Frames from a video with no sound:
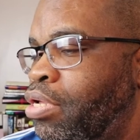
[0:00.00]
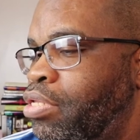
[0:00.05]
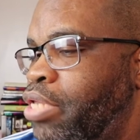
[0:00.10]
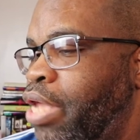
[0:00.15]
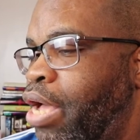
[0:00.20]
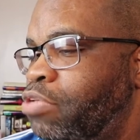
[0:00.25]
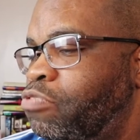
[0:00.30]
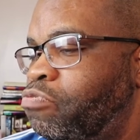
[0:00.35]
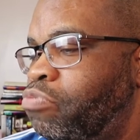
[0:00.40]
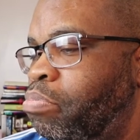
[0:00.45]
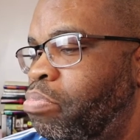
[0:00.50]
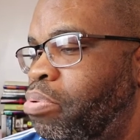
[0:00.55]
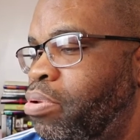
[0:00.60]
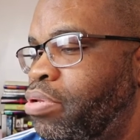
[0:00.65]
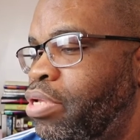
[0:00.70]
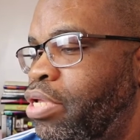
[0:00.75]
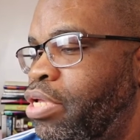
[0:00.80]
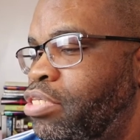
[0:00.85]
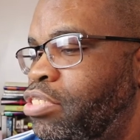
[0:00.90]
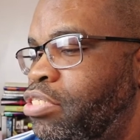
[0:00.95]
doubts from
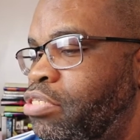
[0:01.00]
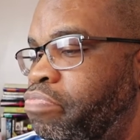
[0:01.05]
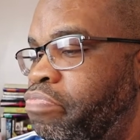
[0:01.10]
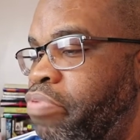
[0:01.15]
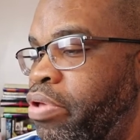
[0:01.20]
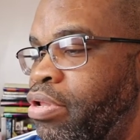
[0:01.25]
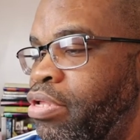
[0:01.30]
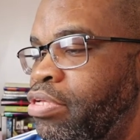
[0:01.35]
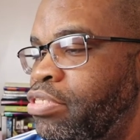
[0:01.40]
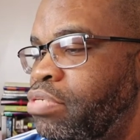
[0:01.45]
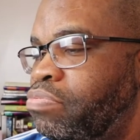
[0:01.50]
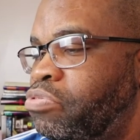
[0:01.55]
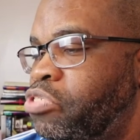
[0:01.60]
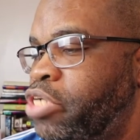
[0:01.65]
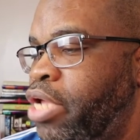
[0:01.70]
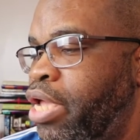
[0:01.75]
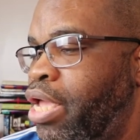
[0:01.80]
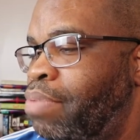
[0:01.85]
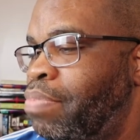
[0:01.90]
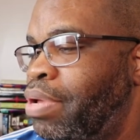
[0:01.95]
police, feelings of
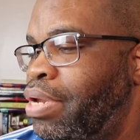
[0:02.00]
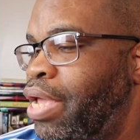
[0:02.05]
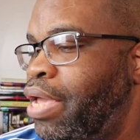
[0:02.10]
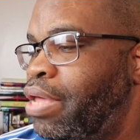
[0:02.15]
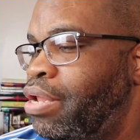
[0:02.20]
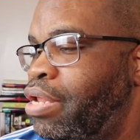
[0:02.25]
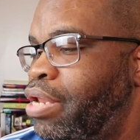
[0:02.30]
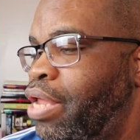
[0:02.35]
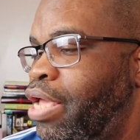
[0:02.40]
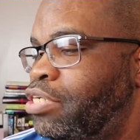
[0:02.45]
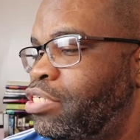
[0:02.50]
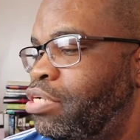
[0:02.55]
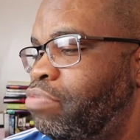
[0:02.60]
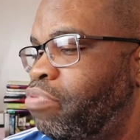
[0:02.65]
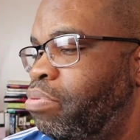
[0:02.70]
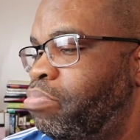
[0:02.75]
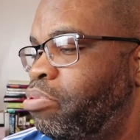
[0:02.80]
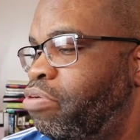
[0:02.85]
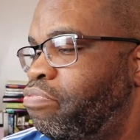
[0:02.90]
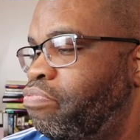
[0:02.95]
shame and alienation
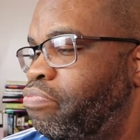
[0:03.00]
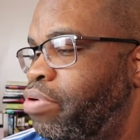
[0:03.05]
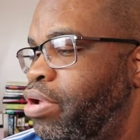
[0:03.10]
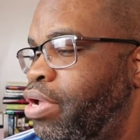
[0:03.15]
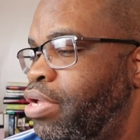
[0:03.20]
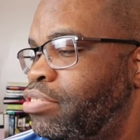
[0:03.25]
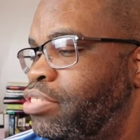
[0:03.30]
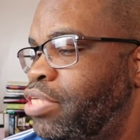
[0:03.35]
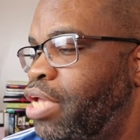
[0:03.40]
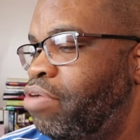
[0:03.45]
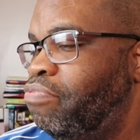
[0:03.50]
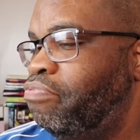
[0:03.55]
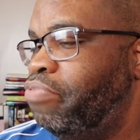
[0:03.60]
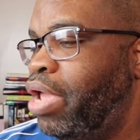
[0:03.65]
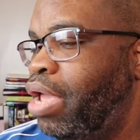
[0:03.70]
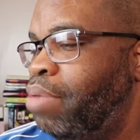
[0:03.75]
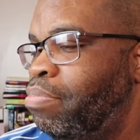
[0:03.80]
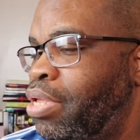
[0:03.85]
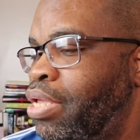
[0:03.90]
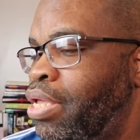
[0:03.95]
from their friends and
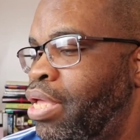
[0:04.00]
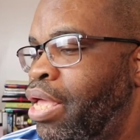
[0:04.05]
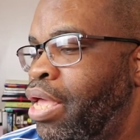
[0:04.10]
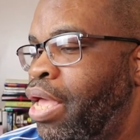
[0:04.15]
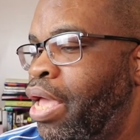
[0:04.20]
family,